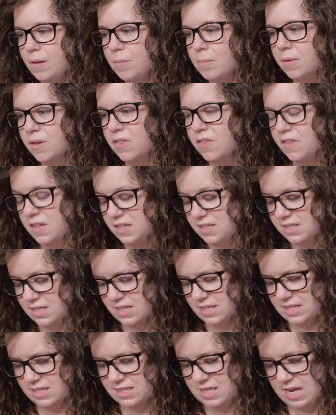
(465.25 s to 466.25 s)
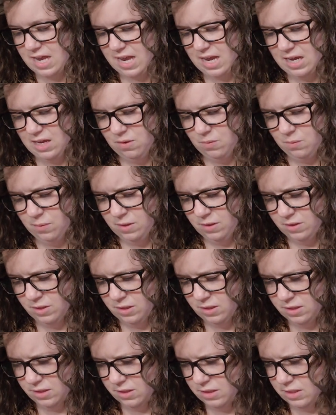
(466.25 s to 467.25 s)
But this is a, where
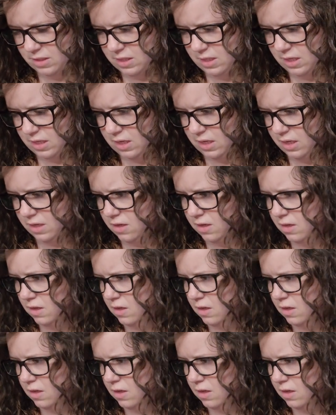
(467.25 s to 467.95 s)
is the,